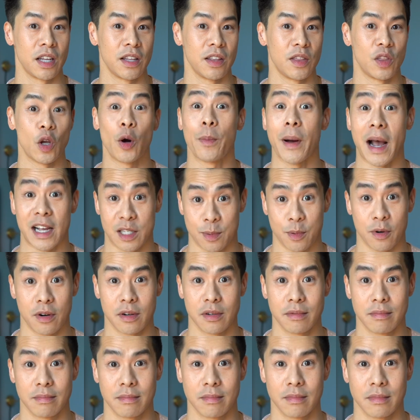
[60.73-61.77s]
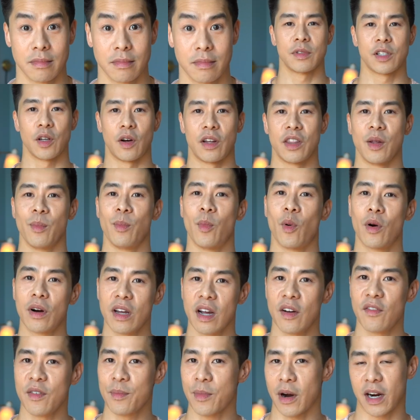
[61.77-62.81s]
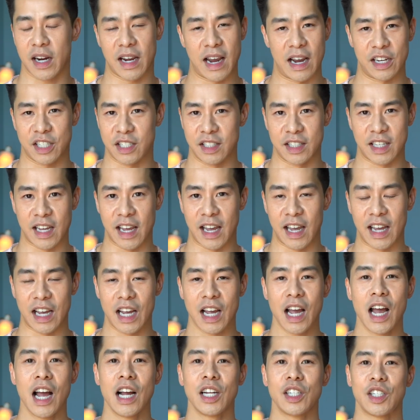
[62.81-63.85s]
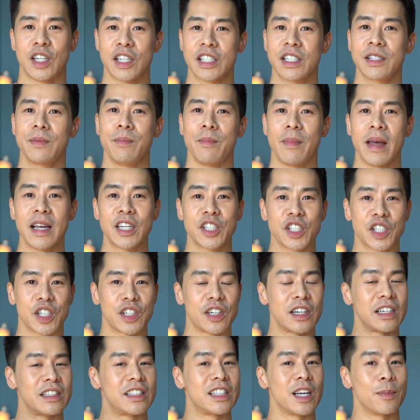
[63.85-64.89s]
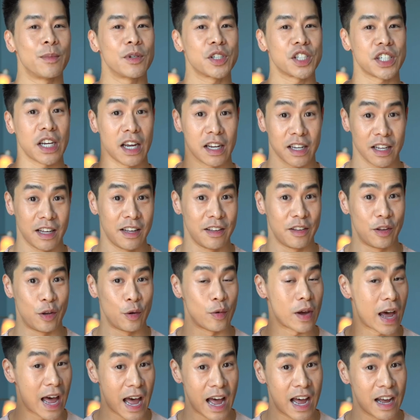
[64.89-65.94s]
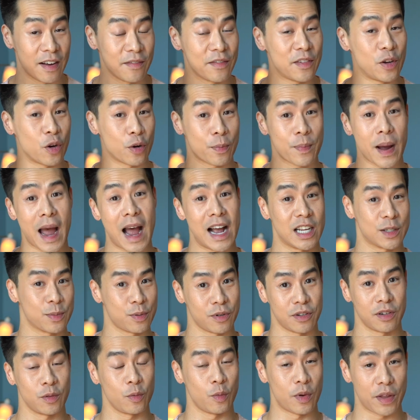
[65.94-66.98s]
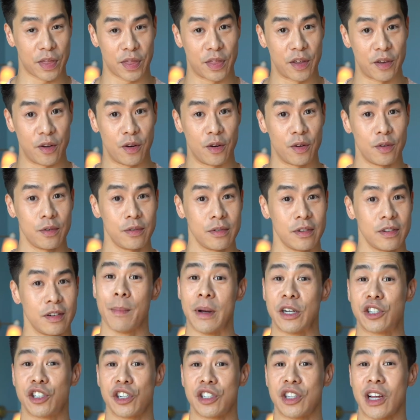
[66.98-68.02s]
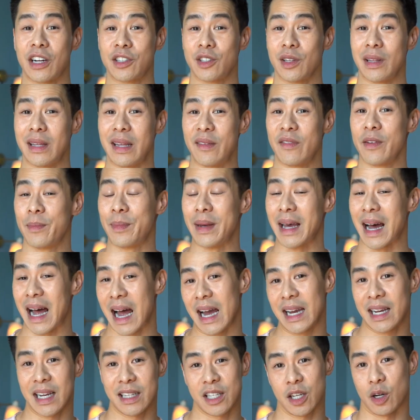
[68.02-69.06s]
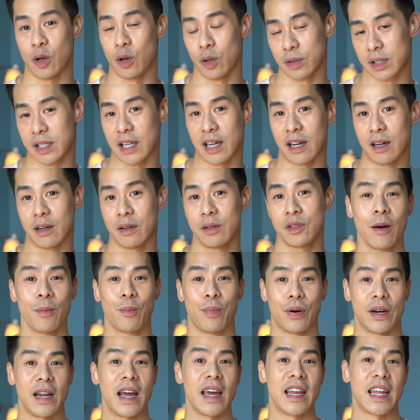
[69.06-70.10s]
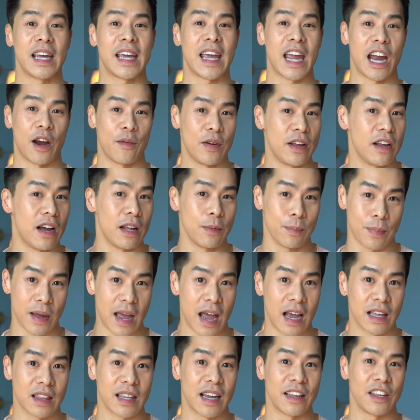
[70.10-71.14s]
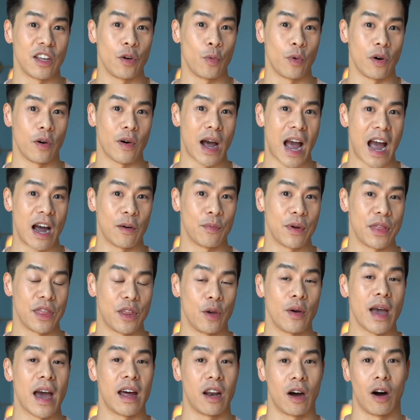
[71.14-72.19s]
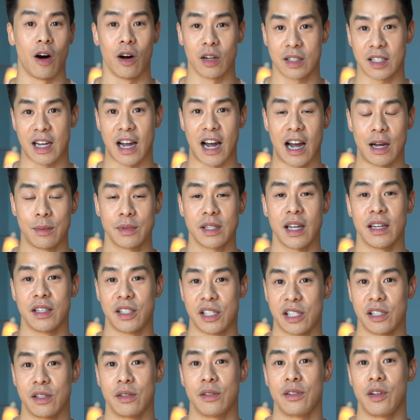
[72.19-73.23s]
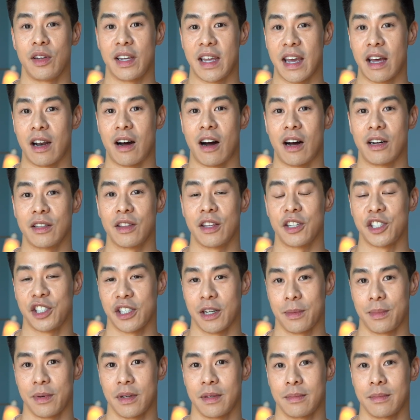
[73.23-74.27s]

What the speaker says: No passport. So on the morning of embarkation day, just make sure and double check you have your passport with you. Make sure not to leave it behind at the hotel. Put it in a carry-on bag that you will have with you at all times until you get on the ship.